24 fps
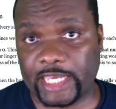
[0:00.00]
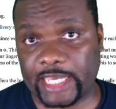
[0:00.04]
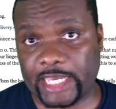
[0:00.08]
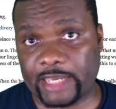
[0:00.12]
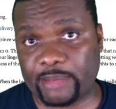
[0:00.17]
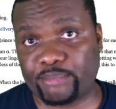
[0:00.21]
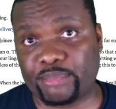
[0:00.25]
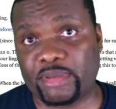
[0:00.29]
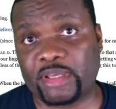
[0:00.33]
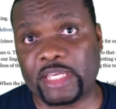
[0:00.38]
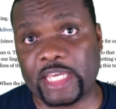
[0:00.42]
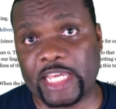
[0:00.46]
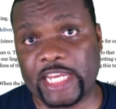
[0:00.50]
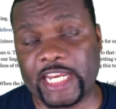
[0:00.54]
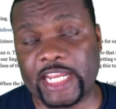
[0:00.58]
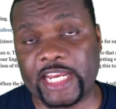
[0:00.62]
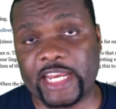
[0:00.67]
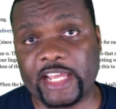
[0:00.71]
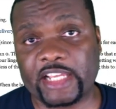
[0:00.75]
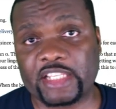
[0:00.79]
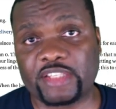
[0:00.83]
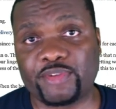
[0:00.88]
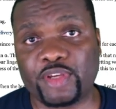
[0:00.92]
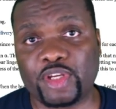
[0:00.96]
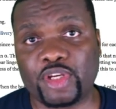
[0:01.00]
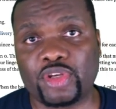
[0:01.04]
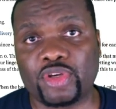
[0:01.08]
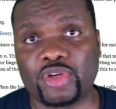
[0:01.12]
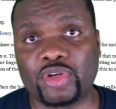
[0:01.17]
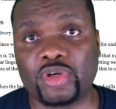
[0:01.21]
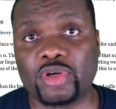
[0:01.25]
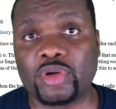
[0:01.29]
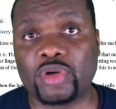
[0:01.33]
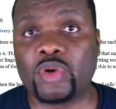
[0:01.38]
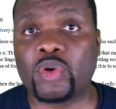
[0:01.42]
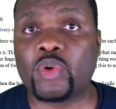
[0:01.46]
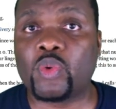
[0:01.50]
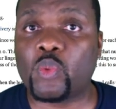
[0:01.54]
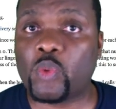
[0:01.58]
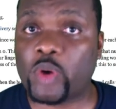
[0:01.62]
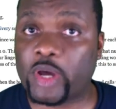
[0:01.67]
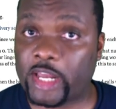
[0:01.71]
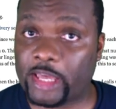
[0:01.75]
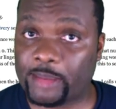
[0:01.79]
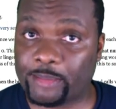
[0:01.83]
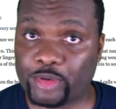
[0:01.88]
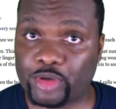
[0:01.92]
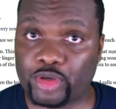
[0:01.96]
In the next video, what
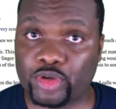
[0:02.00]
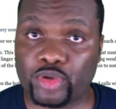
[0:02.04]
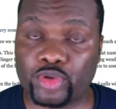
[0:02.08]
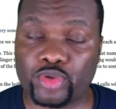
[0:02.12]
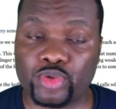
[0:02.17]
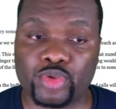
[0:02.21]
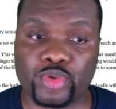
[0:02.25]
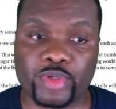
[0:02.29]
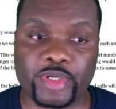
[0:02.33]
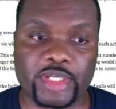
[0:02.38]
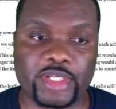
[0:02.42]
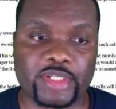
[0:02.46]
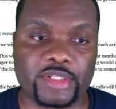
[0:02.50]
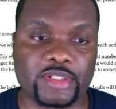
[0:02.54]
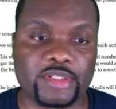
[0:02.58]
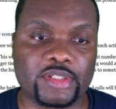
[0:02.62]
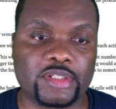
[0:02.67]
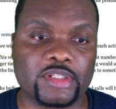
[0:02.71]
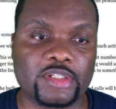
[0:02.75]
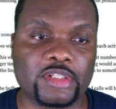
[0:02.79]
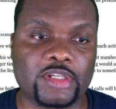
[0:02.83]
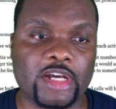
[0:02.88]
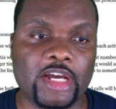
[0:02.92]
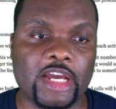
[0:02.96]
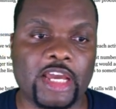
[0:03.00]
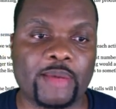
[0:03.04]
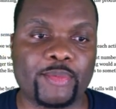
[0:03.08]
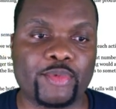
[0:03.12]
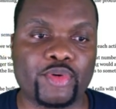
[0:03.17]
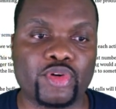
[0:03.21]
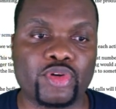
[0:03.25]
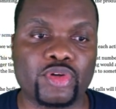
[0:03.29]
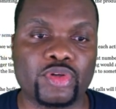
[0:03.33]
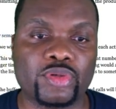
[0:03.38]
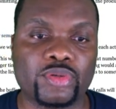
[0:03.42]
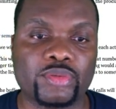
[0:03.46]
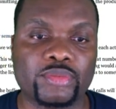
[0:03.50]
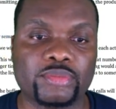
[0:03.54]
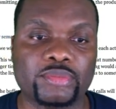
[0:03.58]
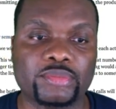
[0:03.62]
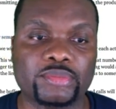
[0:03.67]
I'm going to do is I'm going to